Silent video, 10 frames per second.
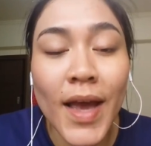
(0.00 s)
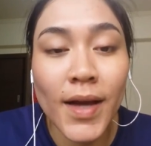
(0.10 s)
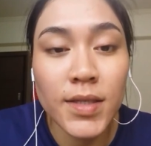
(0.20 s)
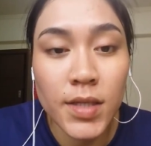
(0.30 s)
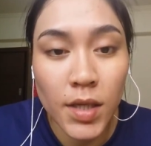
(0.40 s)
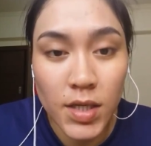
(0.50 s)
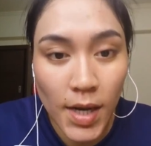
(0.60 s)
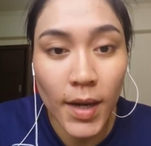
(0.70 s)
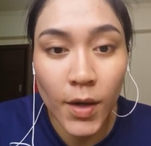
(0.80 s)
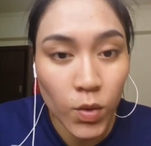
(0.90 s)
accent in
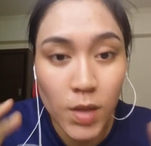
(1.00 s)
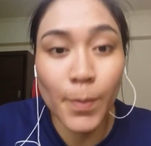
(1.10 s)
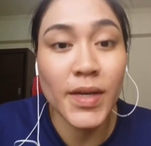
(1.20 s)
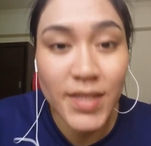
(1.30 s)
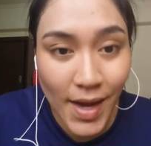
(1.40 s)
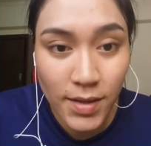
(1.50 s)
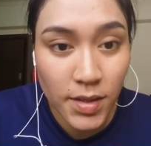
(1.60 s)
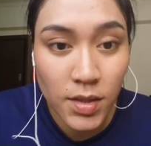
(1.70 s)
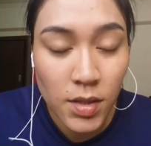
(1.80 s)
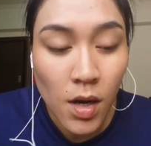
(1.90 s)
Thailand or the best
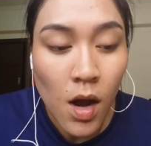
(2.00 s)
accent.